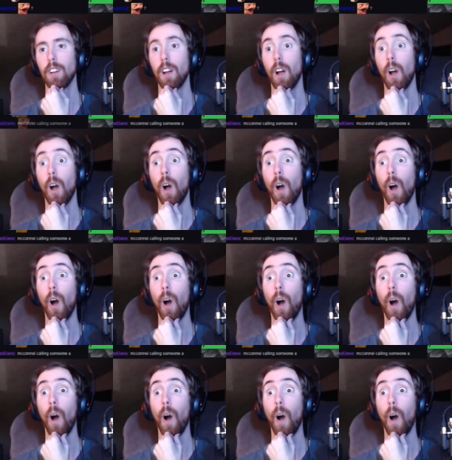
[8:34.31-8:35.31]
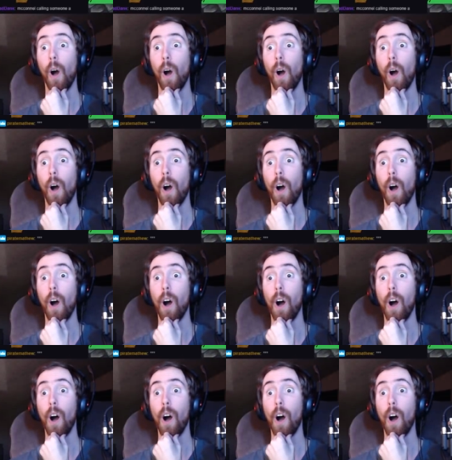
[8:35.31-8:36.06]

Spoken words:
[no speech]